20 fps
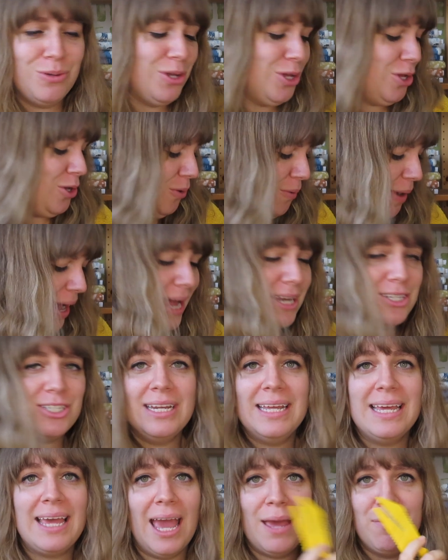who
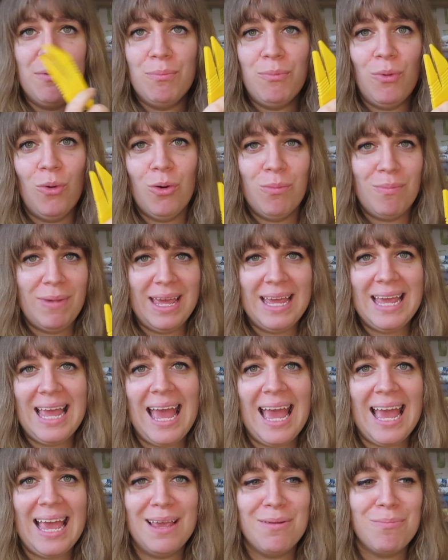actually came and bought me
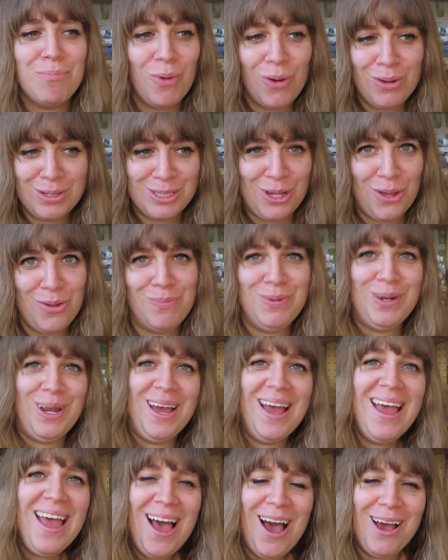a box opener.